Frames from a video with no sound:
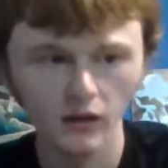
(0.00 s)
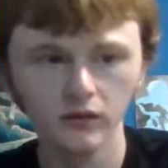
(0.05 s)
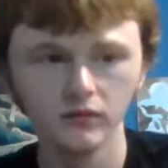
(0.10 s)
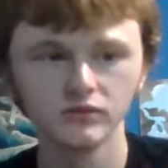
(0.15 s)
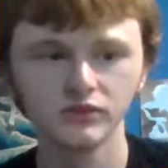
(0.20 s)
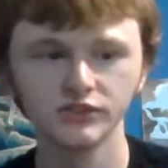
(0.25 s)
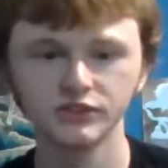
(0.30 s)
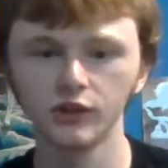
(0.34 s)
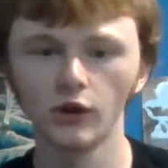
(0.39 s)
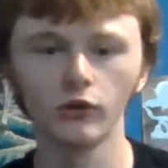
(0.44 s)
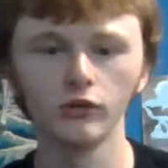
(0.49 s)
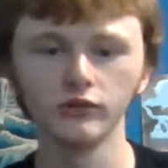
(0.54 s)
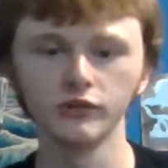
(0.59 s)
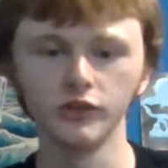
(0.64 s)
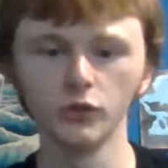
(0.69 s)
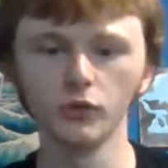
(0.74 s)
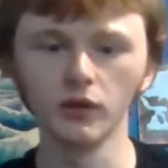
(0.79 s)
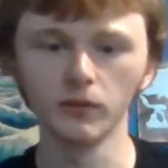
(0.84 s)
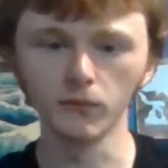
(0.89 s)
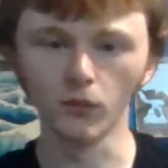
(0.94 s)
start
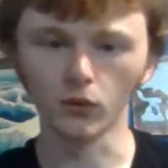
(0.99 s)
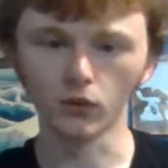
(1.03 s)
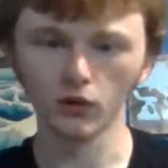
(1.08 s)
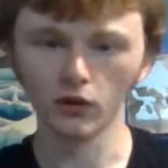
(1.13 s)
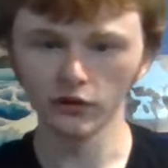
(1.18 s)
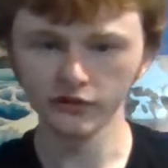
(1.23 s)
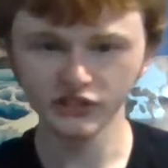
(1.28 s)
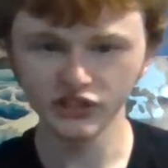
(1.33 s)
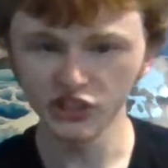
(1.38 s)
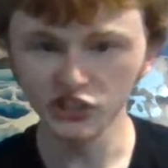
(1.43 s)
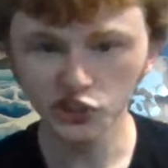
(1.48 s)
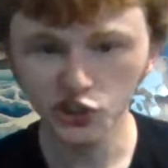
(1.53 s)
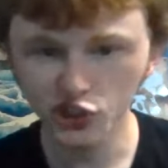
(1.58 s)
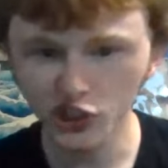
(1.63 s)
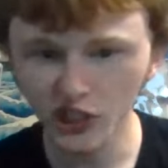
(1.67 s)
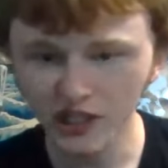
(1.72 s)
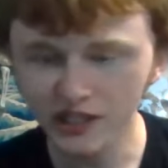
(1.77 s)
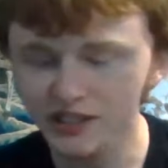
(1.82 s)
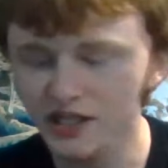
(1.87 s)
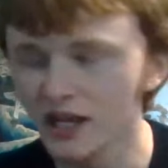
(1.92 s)
doing more artsy
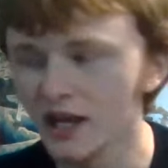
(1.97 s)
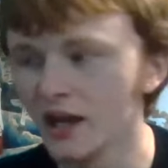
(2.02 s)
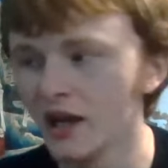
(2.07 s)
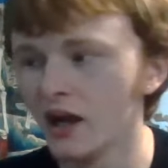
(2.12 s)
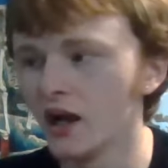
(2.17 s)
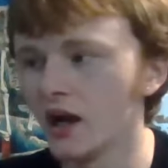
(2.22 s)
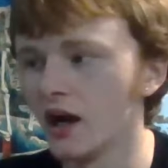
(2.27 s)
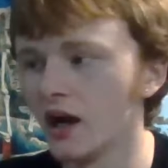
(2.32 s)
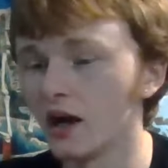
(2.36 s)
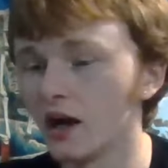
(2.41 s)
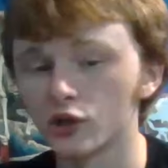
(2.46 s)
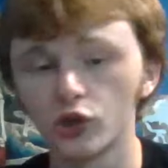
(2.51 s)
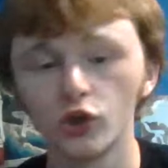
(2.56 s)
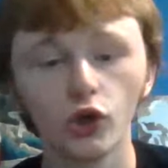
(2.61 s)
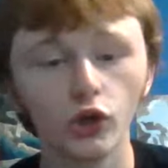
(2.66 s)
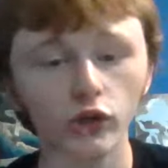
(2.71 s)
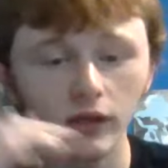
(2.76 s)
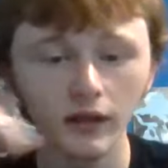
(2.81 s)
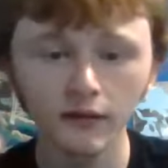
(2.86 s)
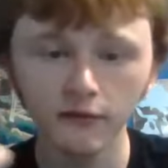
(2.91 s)
shit,
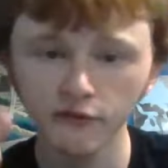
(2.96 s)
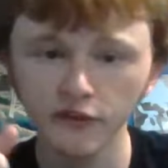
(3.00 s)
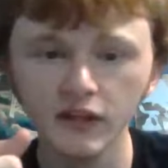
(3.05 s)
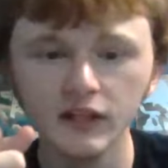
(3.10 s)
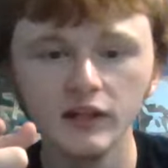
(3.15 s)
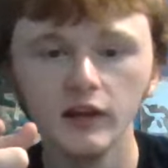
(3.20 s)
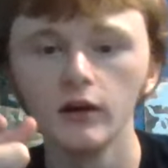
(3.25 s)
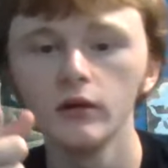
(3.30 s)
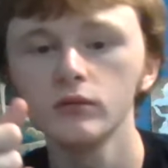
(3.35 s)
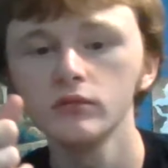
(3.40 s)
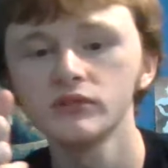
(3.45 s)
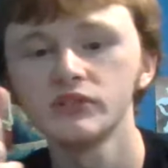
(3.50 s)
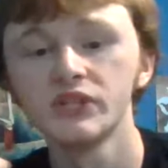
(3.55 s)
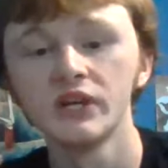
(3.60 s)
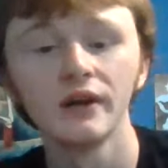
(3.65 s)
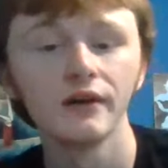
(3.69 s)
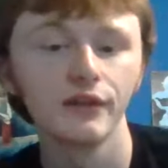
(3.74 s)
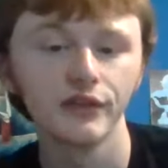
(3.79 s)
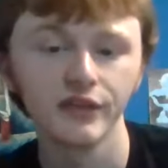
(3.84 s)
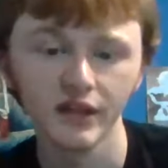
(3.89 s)
cooking videos,
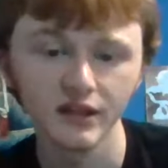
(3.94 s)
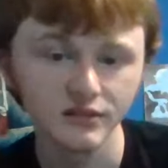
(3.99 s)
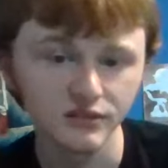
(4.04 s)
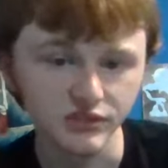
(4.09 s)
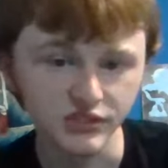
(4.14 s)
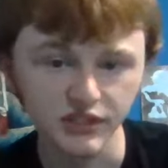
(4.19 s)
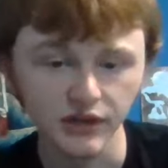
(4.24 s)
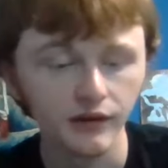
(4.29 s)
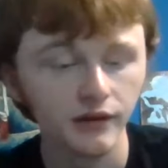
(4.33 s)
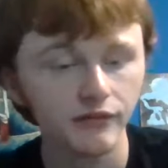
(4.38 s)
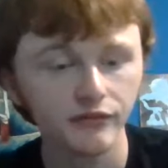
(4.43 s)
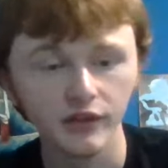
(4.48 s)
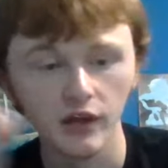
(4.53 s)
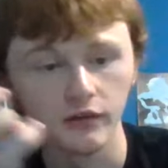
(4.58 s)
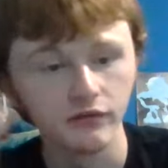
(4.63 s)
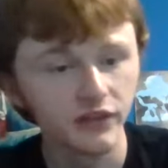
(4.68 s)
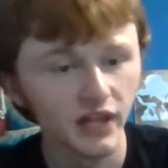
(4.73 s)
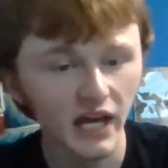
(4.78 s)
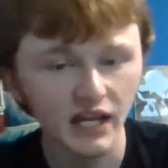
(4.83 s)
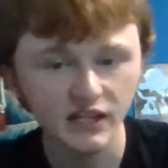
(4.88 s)
things
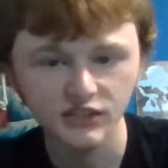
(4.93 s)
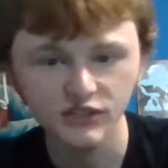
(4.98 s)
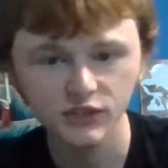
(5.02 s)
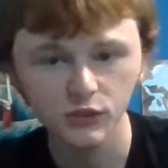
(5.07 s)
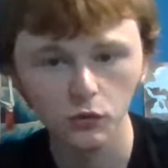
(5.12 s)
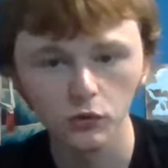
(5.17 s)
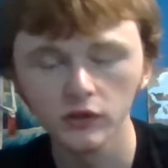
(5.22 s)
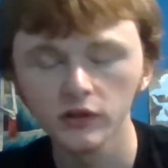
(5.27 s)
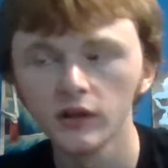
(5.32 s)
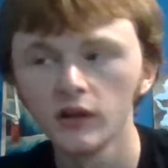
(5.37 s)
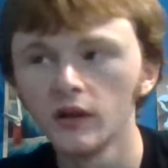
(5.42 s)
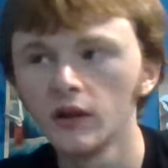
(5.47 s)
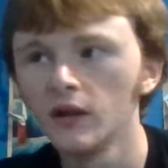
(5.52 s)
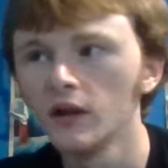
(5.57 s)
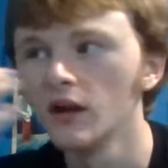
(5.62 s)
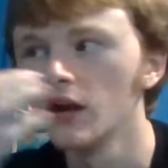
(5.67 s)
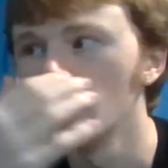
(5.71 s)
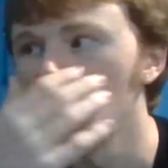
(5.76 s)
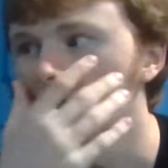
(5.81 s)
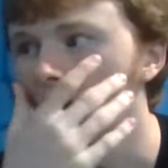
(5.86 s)
of that sort.
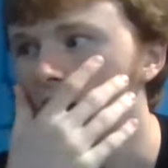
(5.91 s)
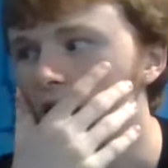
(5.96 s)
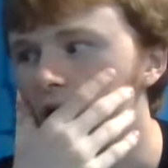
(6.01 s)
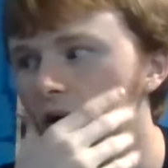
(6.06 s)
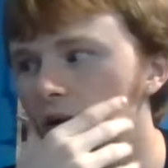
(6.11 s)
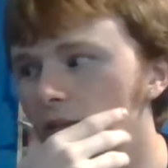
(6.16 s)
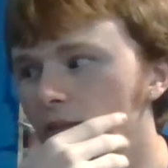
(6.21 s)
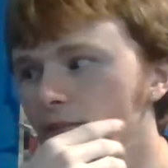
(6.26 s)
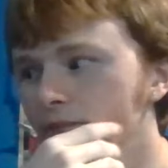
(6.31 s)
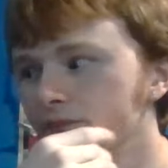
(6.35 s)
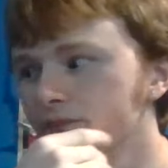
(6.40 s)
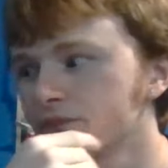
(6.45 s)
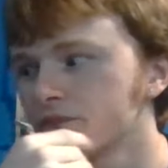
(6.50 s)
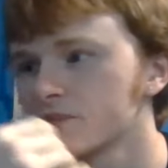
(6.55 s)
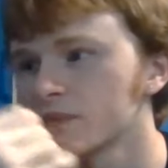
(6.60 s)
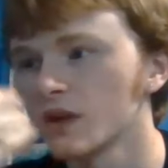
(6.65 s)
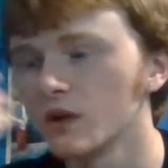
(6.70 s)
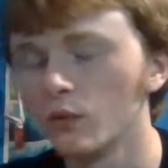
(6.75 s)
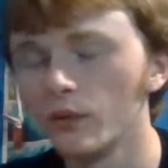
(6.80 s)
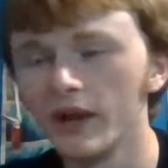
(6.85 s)

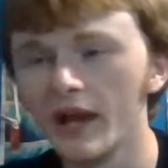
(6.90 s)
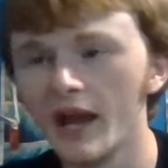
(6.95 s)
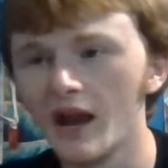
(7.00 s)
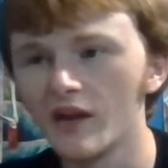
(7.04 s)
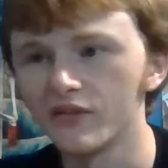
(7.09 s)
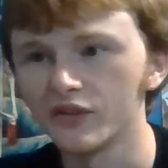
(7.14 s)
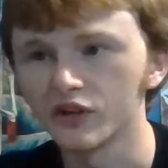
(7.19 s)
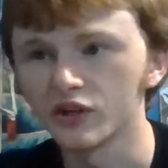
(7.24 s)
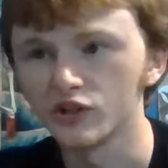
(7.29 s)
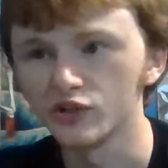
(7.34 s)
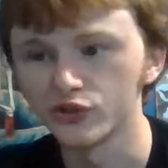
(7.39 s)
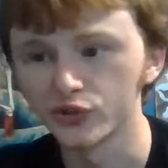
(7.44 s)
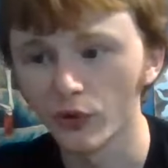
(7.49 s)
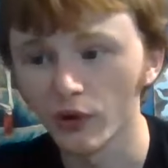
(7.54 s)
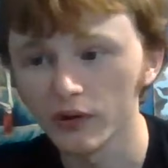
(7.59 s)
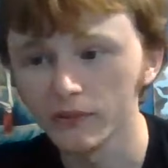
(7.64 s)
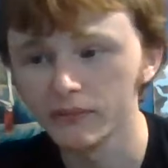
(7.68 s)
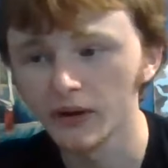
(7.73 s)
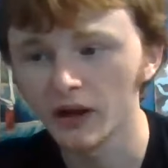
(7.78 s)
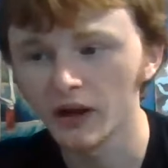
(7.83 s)
We have a
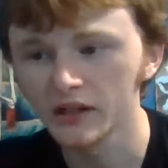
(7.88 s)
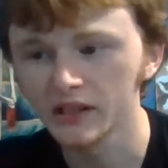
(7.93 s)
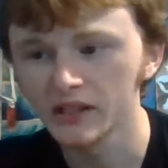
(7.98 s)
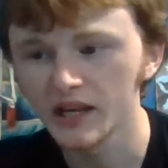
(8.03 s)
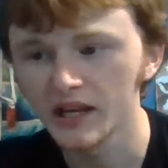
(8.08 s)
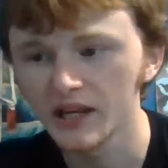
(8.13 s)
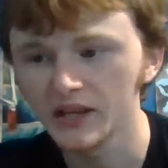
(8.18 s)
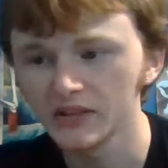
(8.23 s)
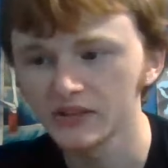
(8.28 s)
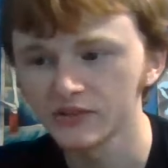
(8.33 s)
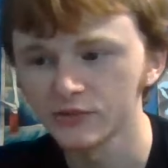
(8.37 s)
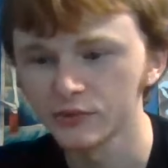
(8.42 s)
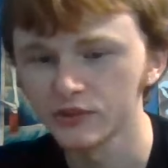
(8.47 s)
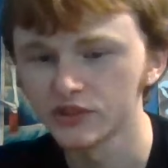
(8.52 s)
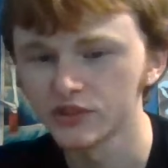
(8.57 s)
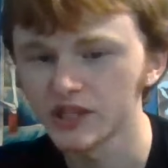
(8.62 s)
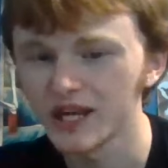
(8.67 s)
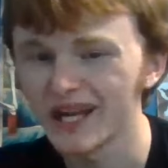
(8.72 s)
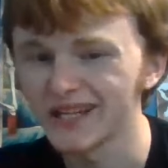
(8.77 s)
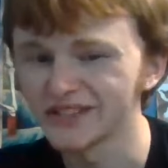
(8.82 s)
conjoined podcast,
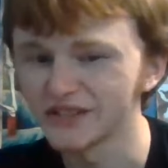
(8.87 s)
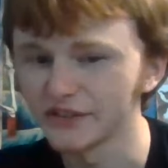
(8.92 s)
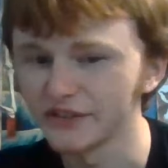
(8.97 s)
which has a